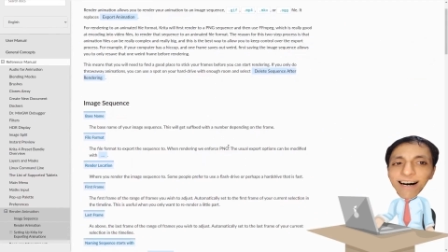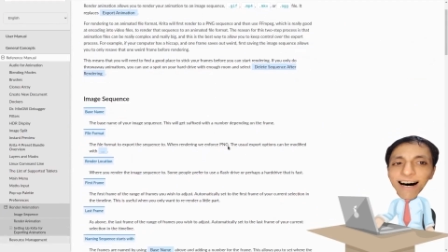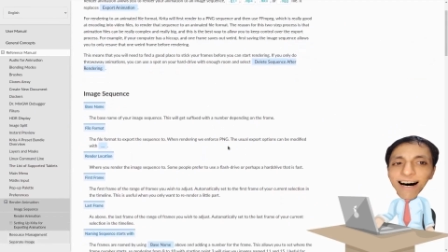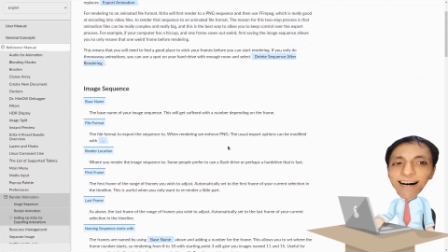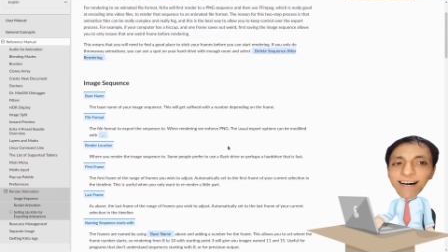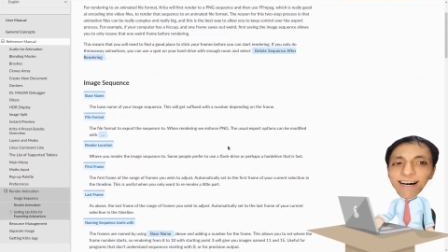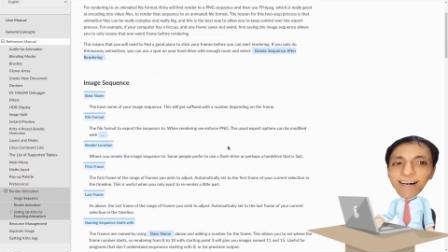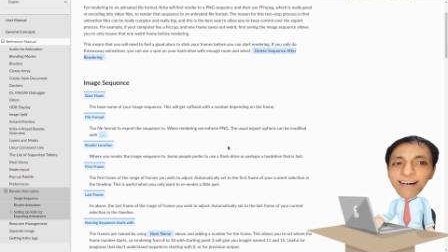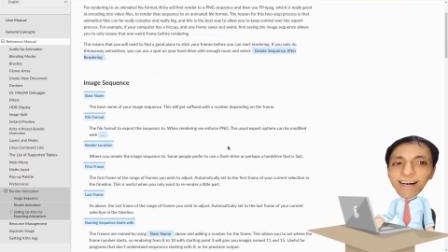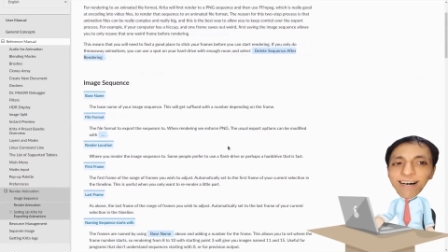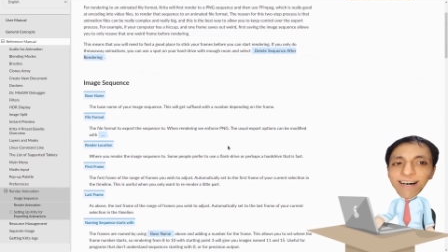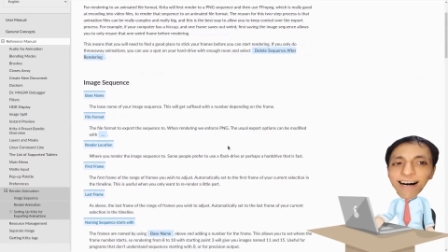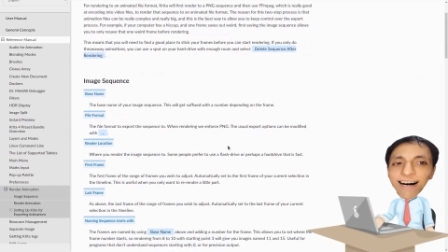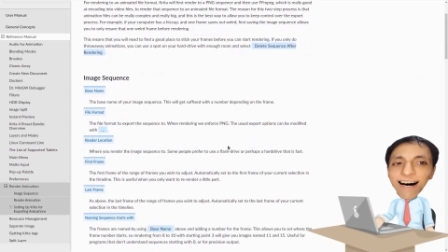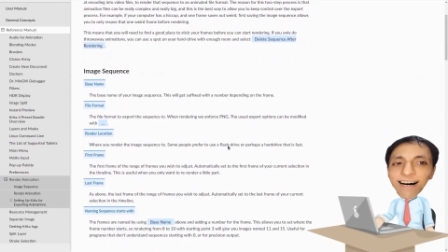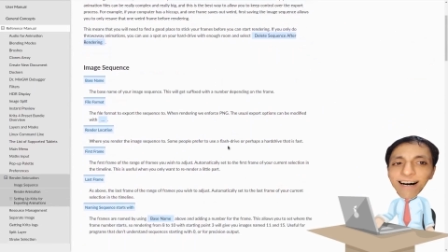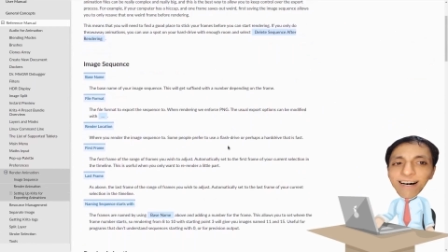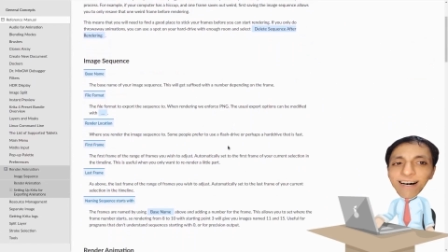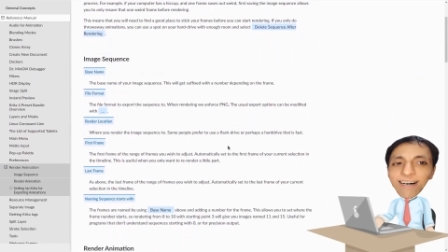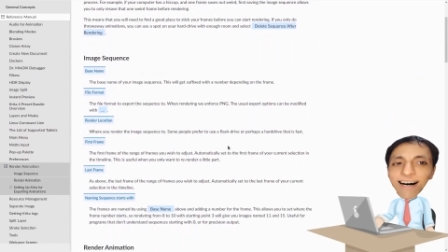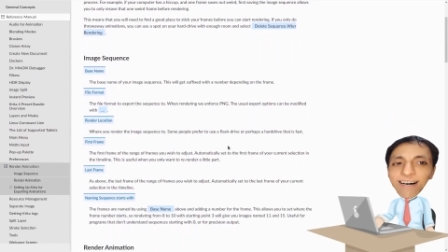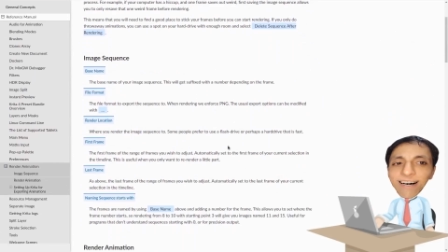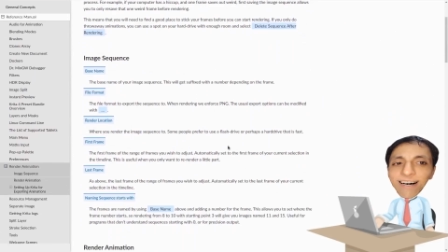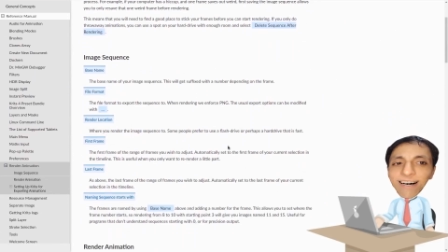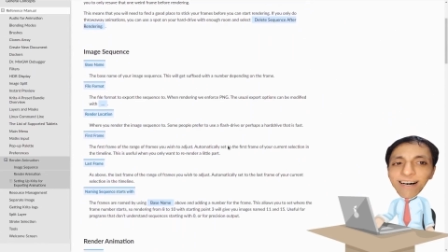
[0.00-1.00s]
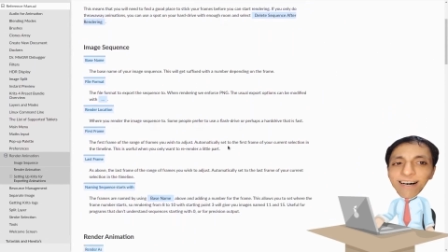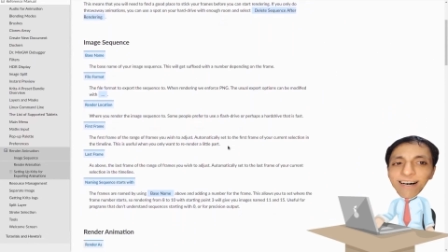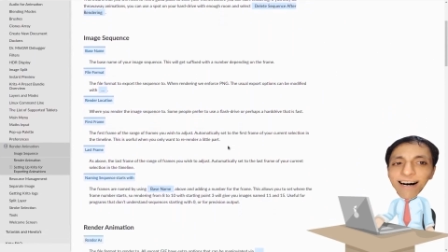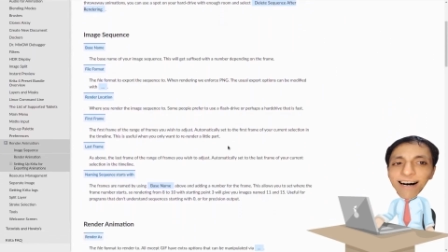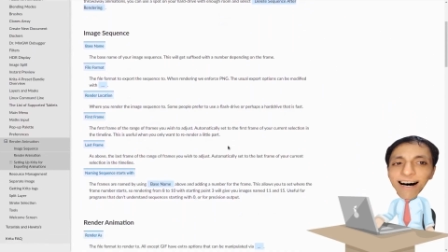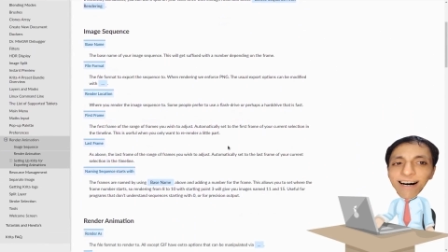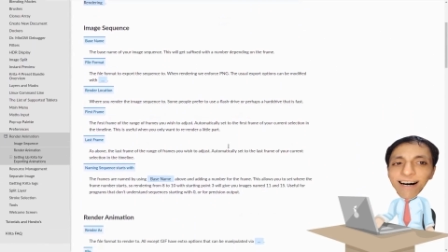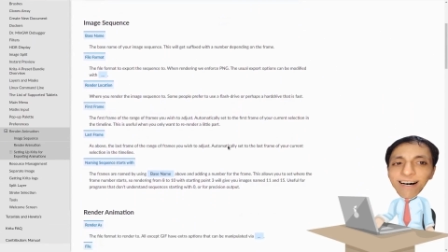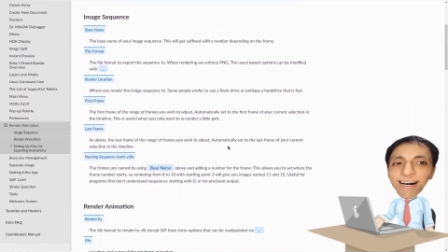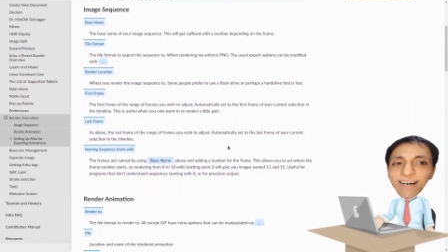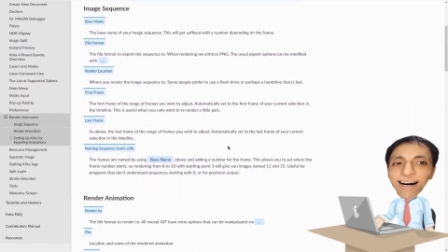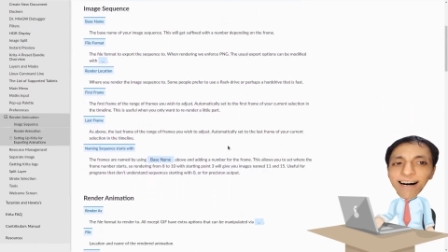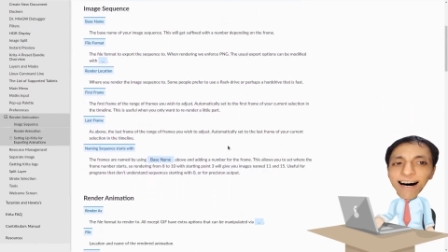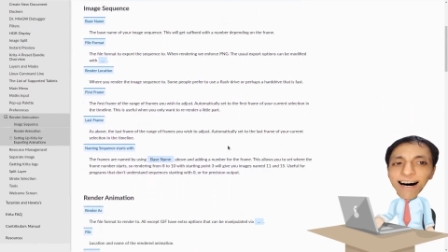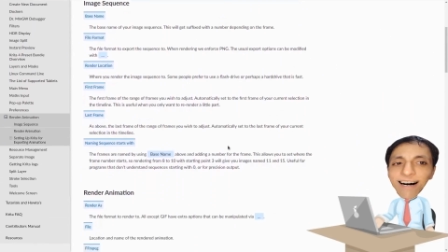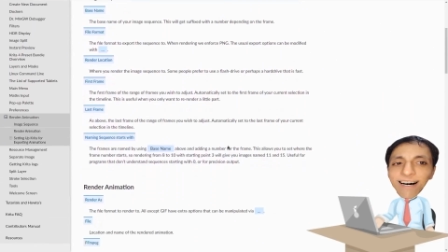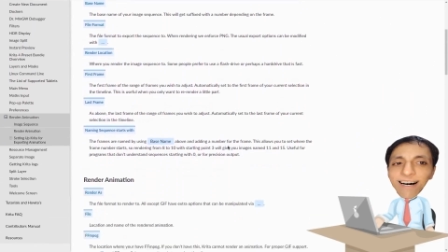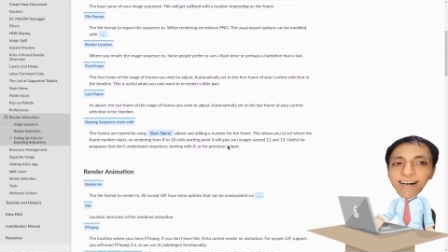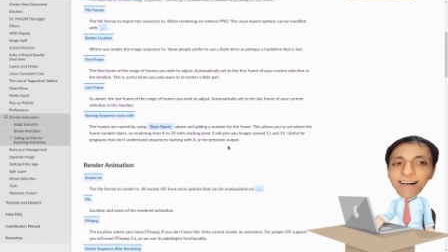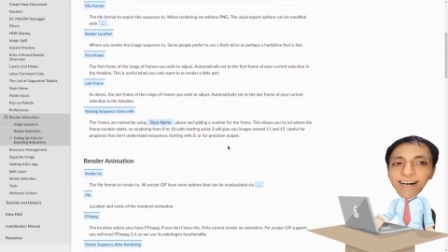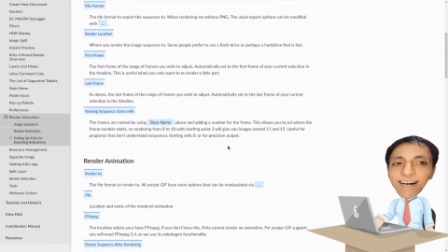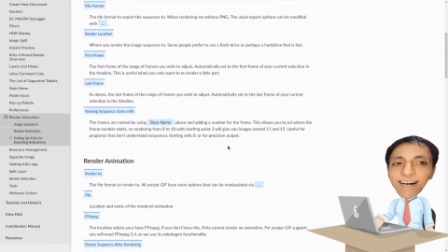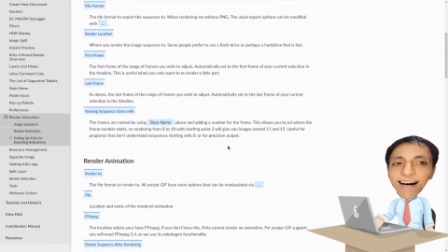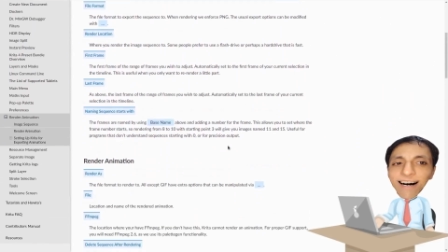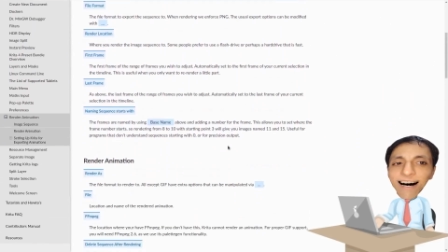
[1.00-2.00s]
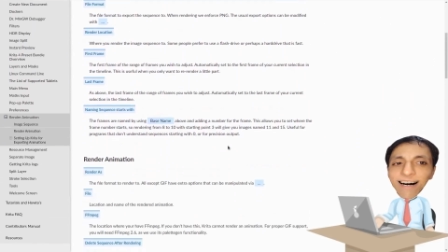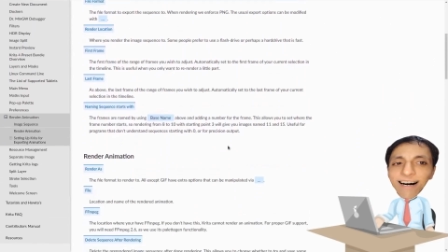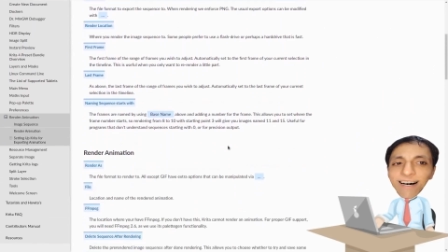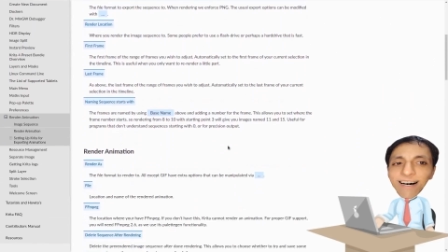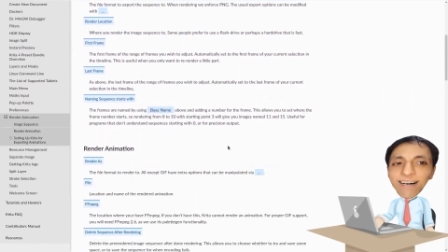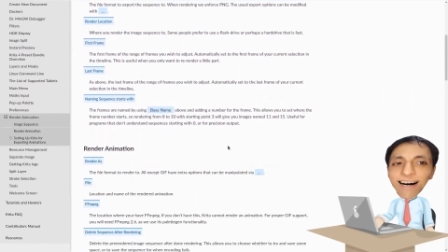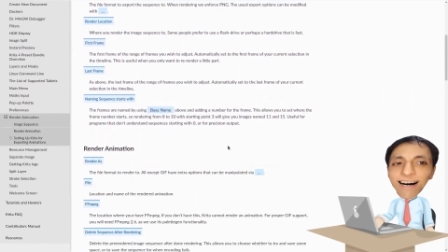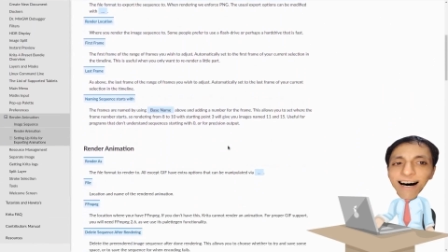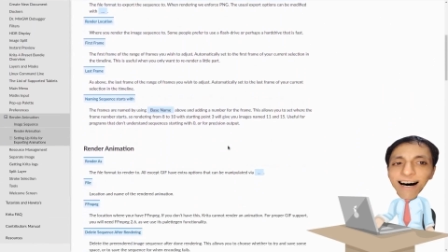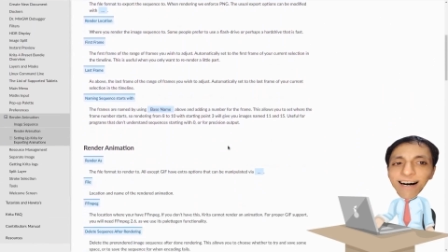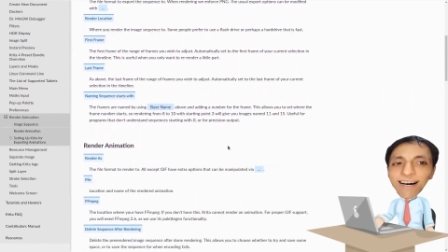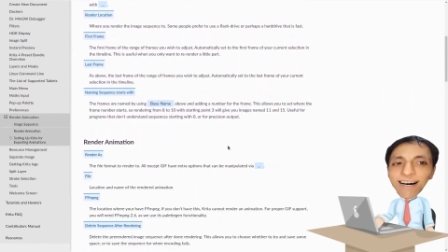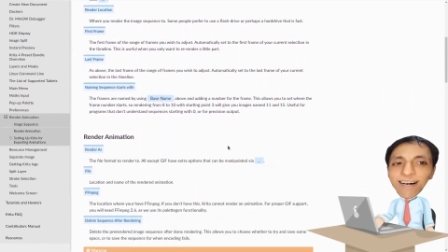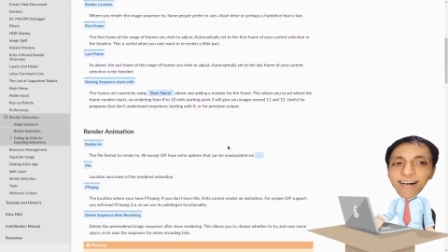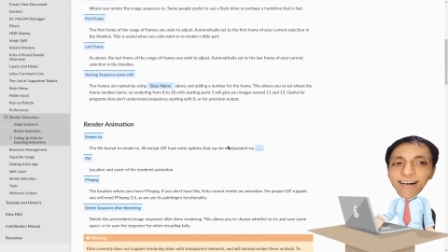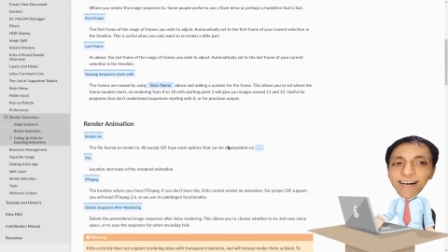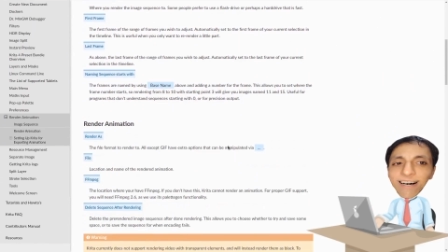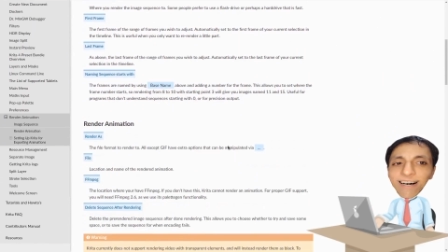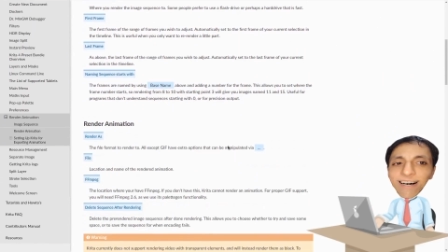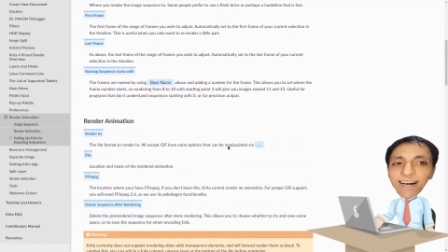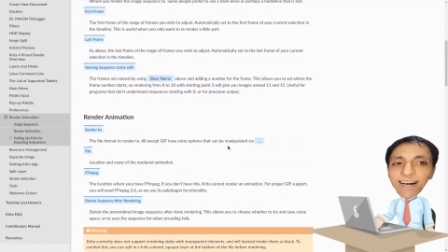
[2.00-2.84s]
from Krita how to set it up fast.